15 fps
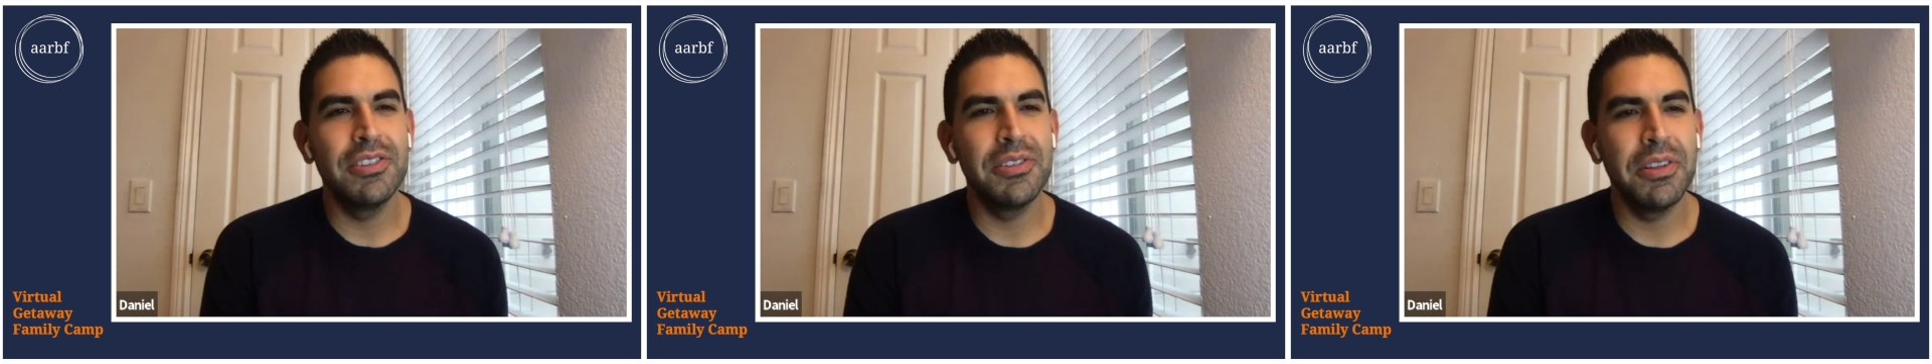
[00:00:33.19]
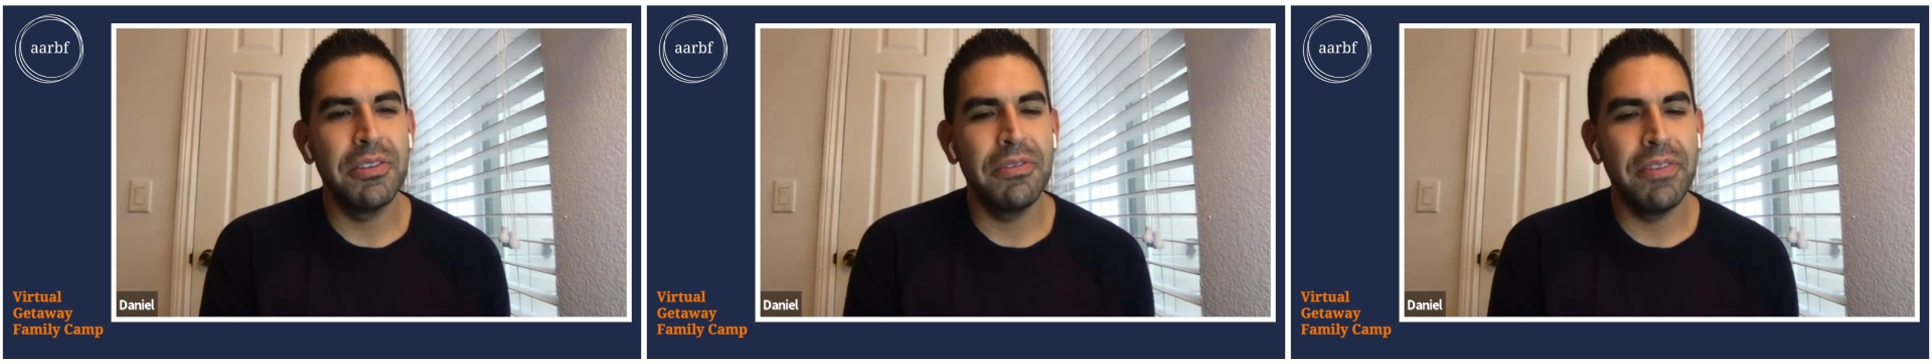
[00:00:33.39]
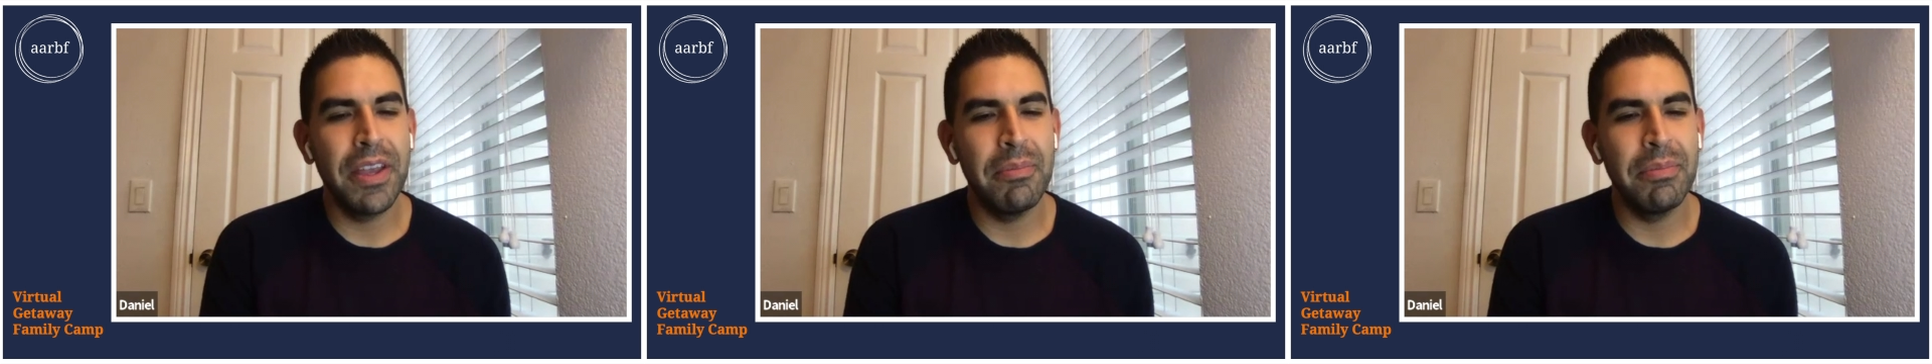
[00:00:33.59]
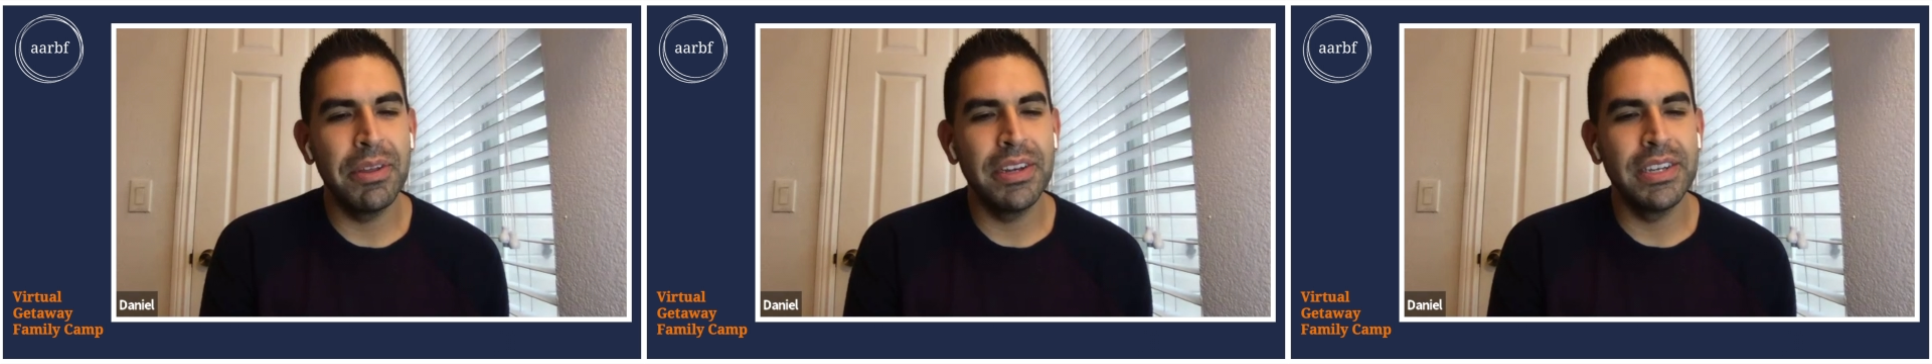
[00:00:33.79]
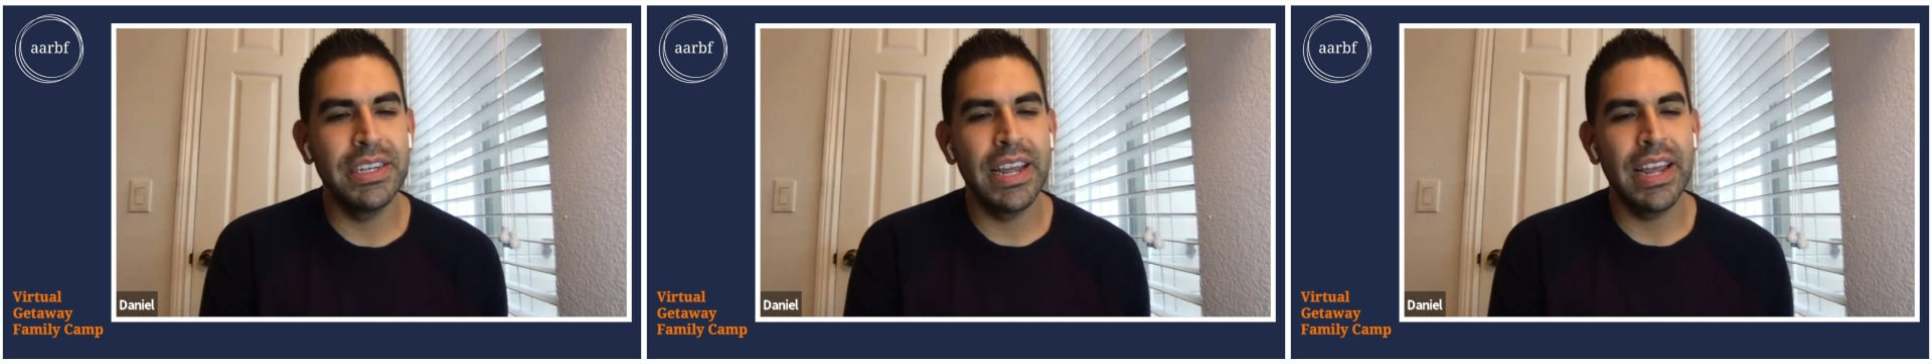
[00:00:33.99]
to the family
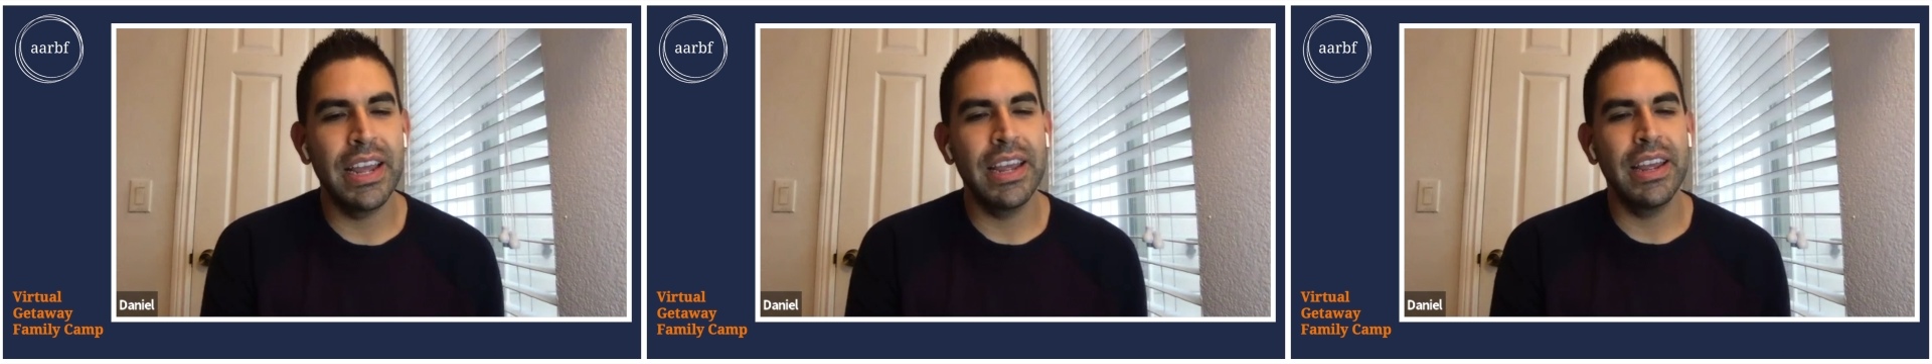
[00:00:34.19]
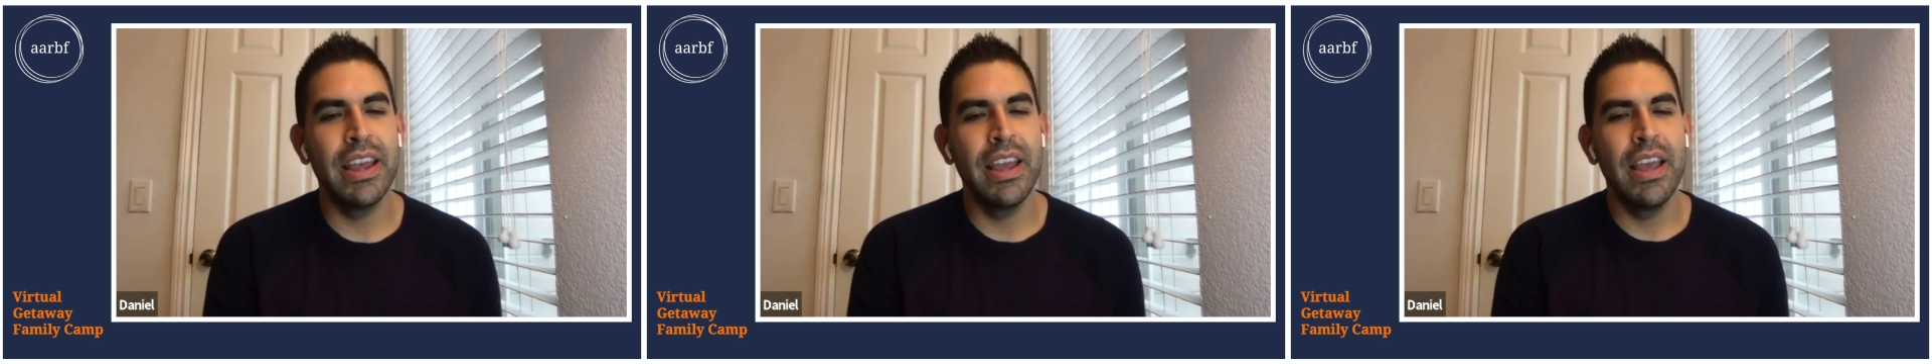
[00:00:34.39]
today.